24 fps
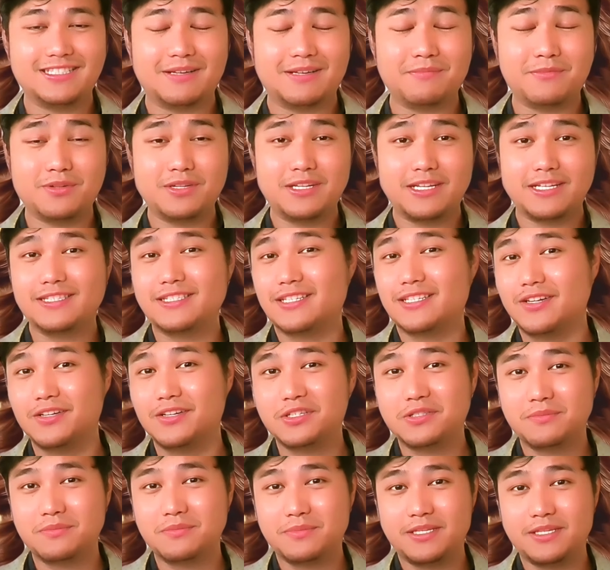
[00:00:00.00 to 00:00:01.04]
I'm really excited
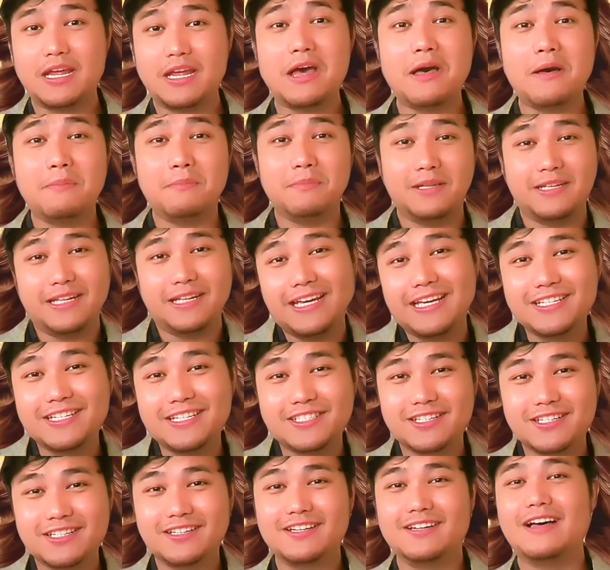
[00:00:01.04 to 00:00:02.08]
to meet
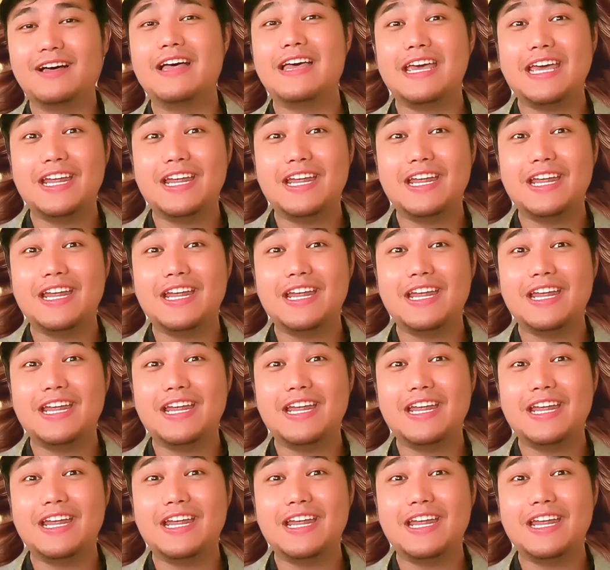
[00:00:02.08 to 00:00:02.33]
Malaysia,